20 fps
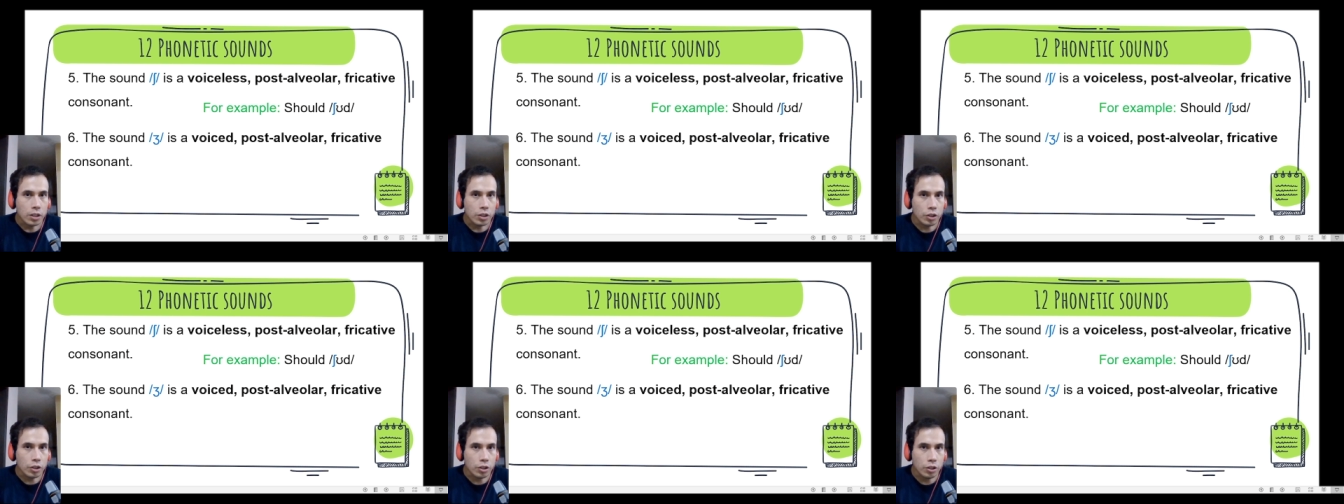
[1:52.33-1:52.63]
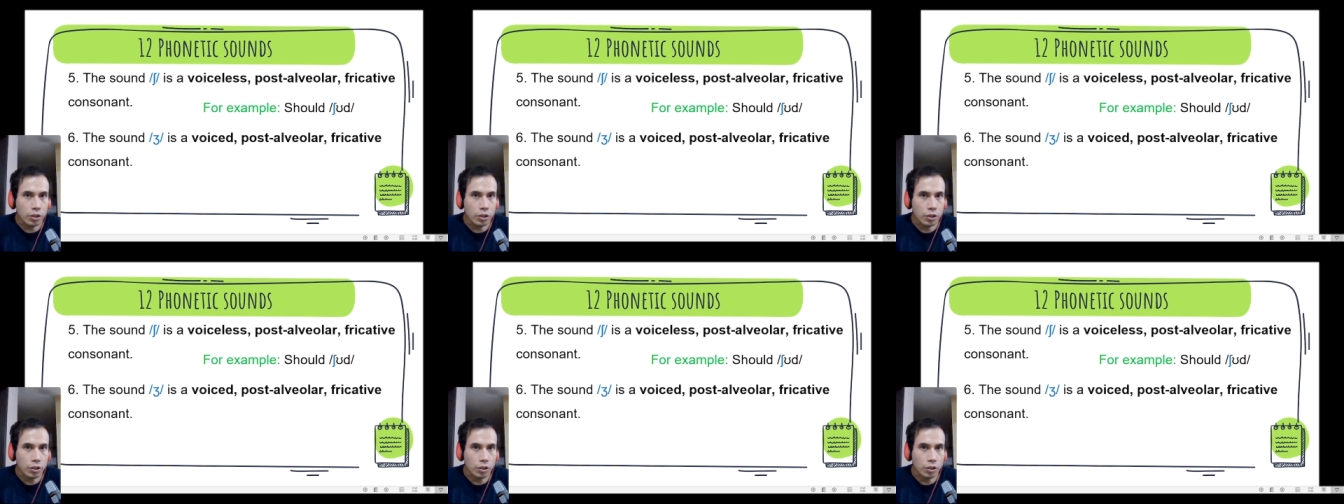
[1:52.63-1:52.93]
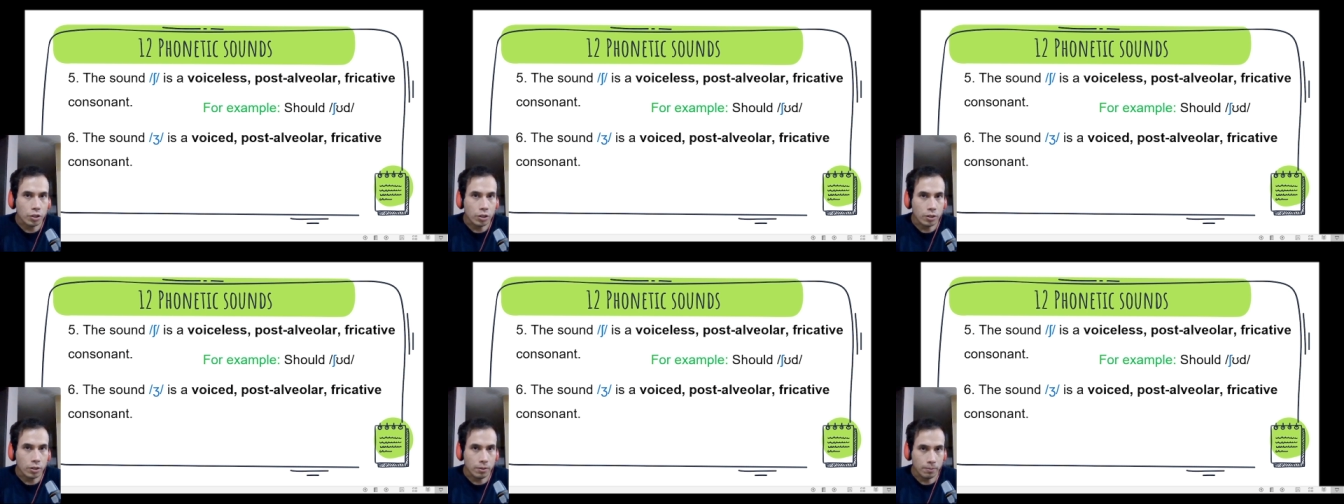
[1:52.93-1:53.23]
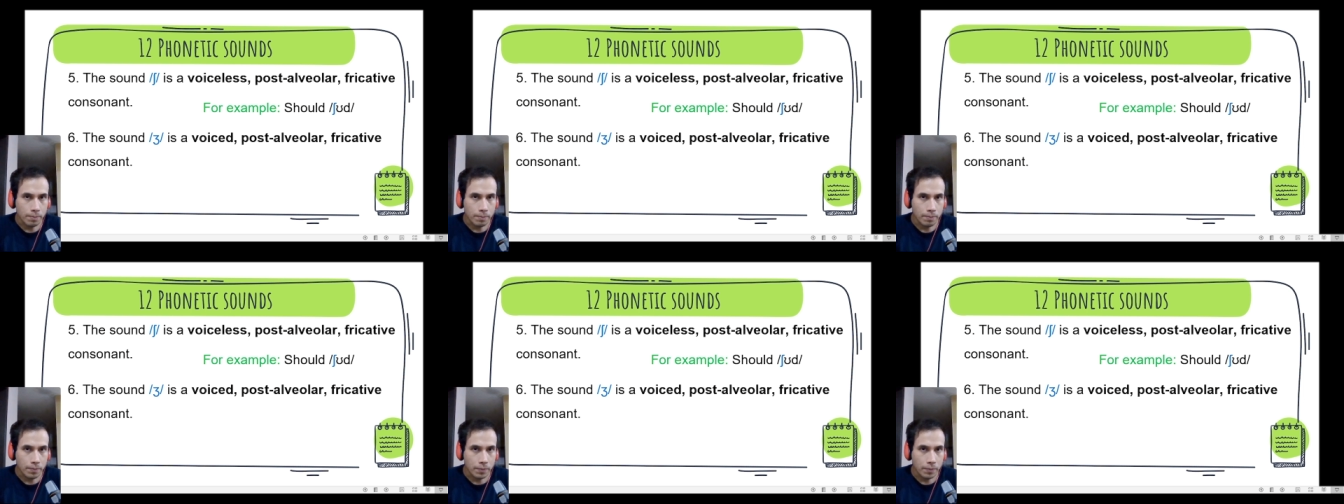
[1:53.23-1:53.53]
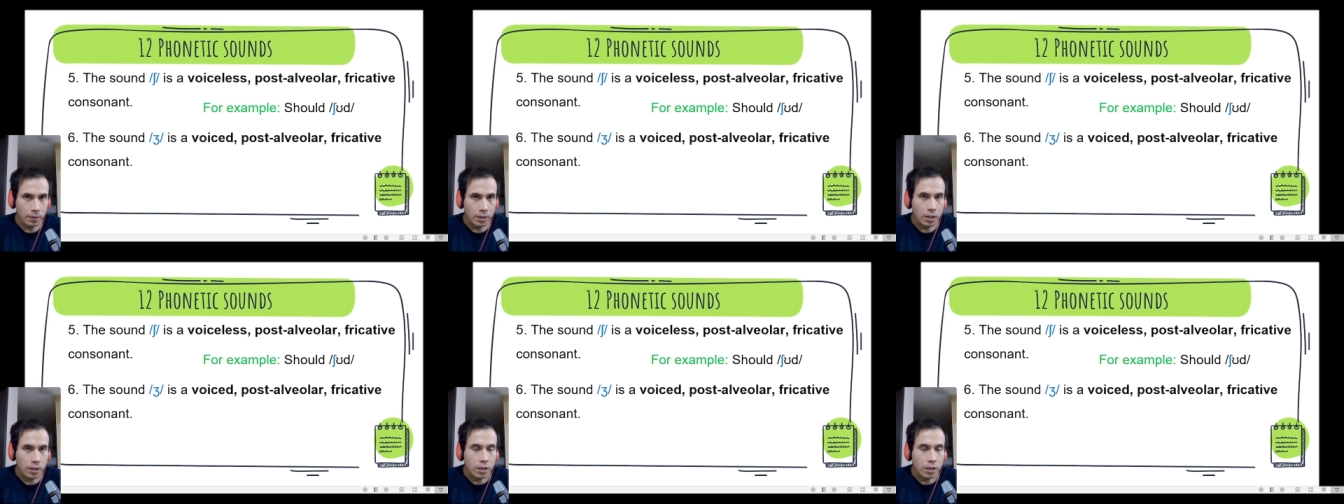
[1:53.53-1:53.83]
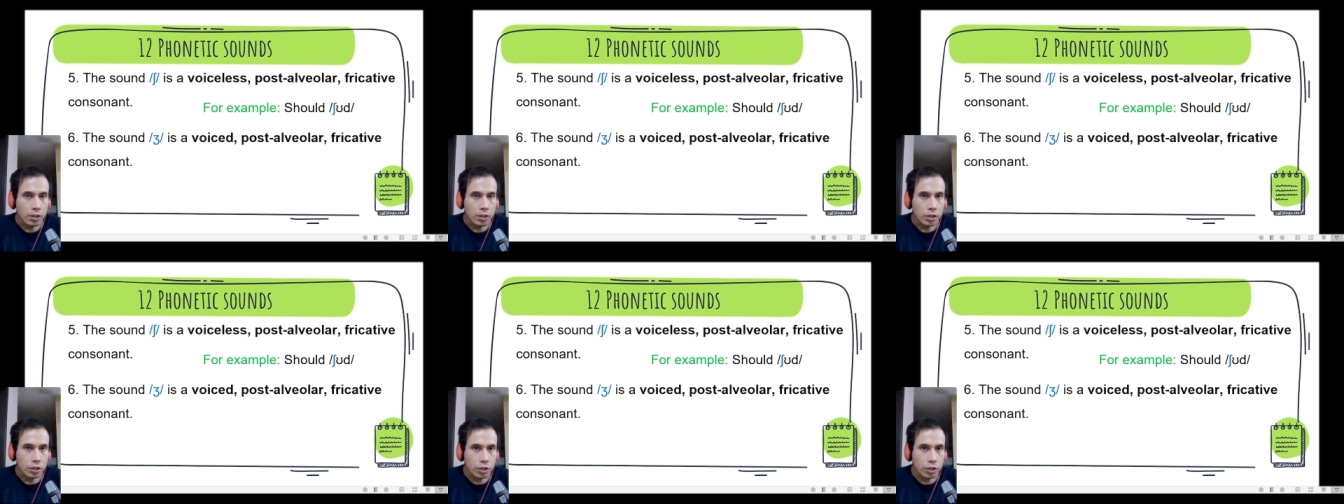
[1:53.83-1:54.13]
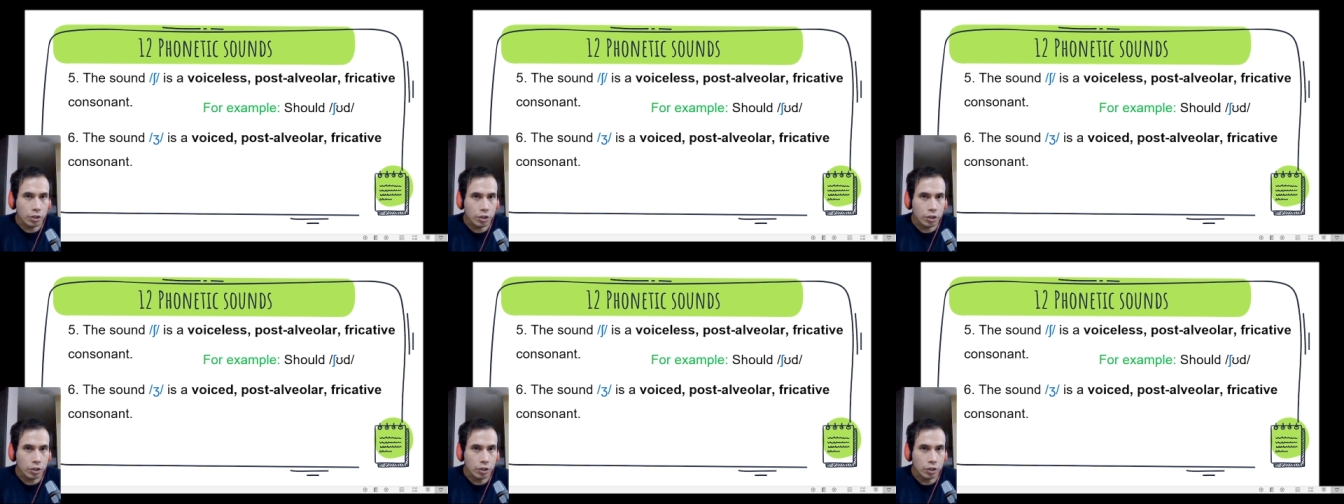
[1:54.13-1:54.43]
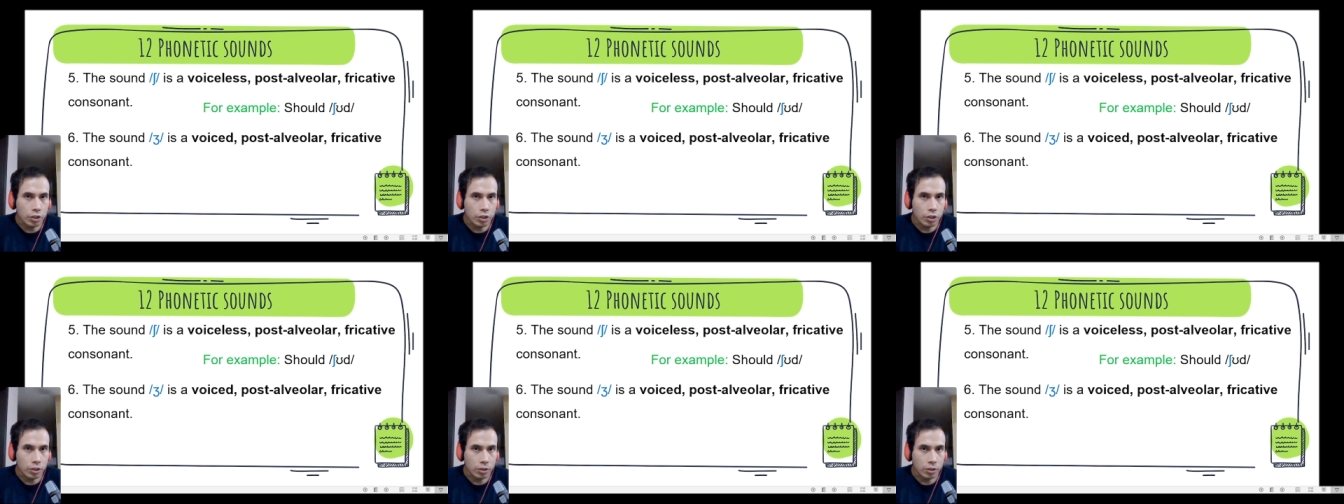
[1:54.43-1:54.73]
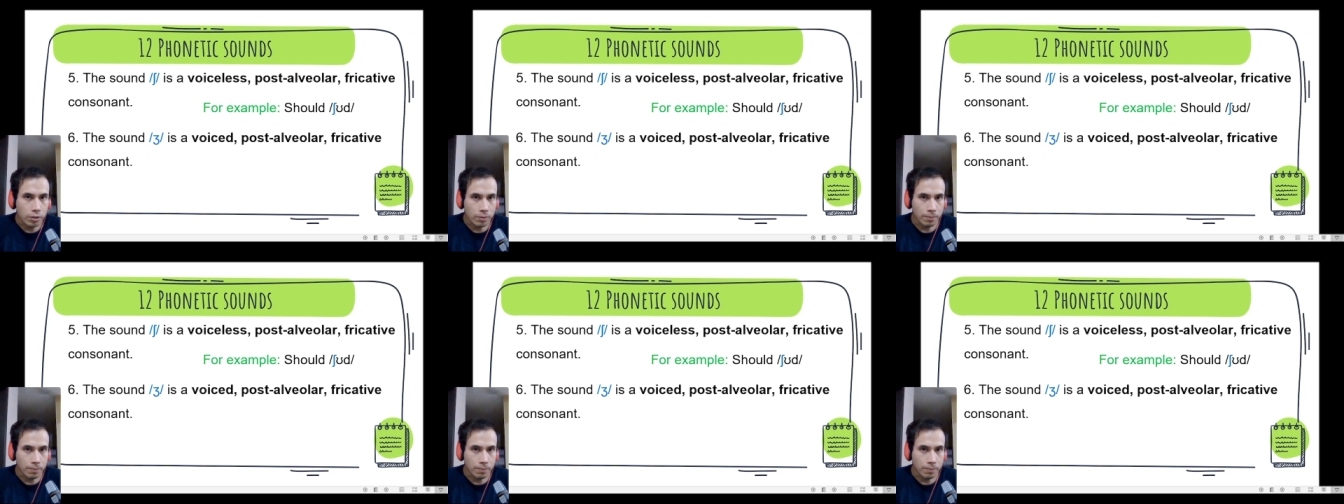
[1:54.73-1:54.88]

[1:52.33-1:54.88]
Z, Z